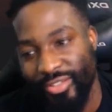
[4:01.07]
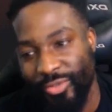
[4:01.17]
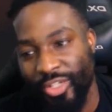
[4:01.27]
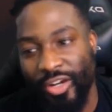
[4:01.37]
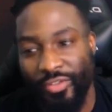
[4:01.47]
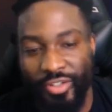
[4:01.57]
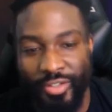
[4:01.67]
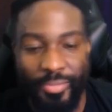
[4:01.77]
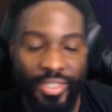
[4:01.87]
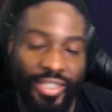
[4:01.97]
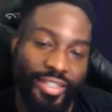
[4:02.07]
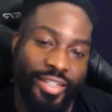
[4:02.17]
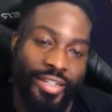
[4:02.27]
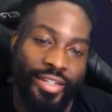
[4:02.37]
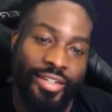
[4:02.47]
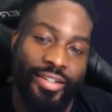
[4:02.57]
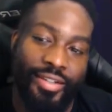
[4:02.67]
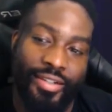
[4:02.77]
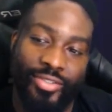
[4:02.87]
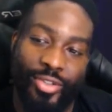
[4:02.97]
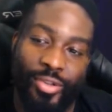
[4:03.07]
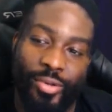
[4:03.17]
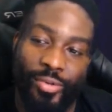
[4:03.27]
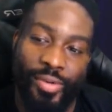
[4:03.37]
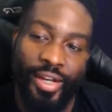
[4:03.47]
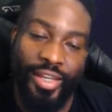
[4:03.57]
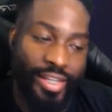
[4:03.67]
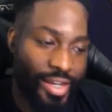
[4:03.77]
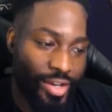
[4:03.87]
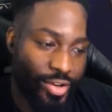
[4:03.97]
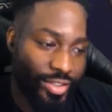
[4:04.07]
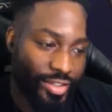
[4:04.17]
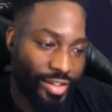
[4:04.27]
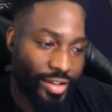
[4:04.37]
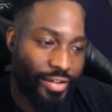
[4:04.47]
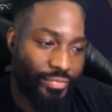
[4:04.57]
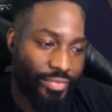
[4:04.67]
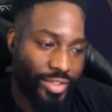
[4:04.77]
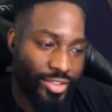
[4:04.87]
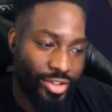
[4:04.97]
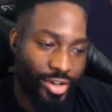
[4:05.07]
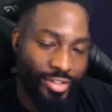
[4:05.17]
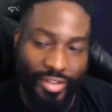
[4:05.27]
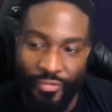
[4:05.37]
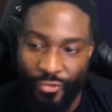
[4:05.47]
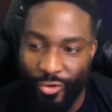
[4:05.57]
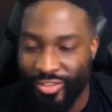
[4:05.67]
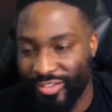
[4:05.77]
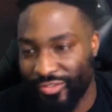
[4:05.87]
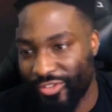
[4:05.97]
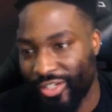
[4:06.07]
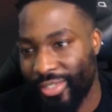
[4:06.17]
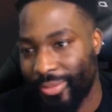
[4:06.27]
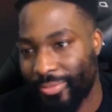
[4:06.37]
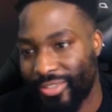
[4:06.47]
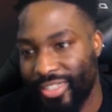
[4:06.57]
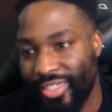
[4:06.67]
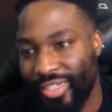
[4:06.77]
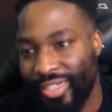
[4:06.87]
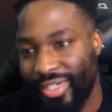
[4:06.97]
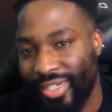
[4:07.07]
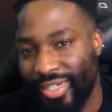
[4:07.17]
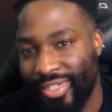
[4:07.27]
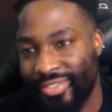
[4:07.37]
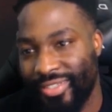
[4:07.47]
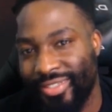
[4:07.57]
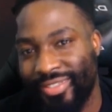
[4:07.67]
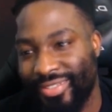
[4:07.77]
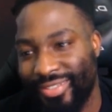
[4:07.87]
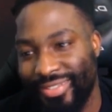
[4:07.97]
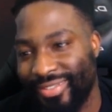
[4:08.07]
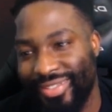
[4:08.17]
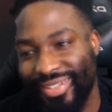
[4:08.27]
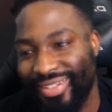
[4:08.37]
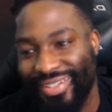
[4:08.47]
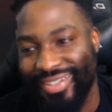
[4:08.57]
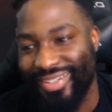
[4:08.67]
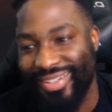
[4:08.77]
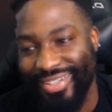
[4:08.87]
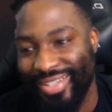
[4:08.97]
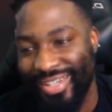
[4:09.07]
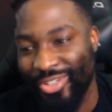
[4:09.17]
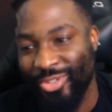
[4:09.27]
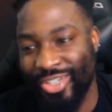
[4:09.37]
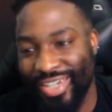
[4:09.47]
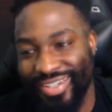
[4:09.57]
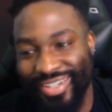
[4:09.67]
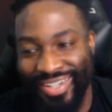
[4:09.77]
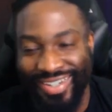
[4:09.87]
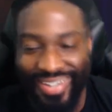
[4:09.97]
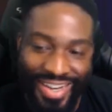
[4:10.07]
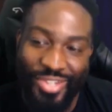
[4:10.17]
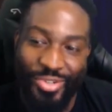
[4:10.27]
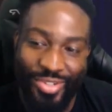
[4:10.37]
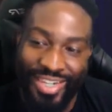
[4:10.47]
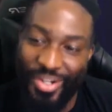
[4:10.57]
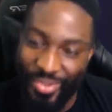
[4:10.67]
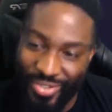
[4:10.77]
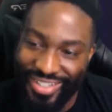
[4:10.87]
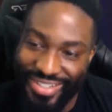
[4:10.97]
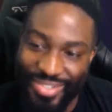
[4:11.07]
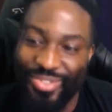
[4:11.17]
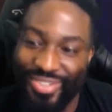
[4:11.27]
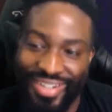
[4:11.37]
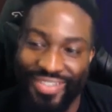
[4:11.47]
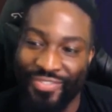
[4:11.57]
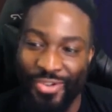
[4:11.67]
the recovery a bit. So right now it starts up 14 frames, and it's just like you can't really use it at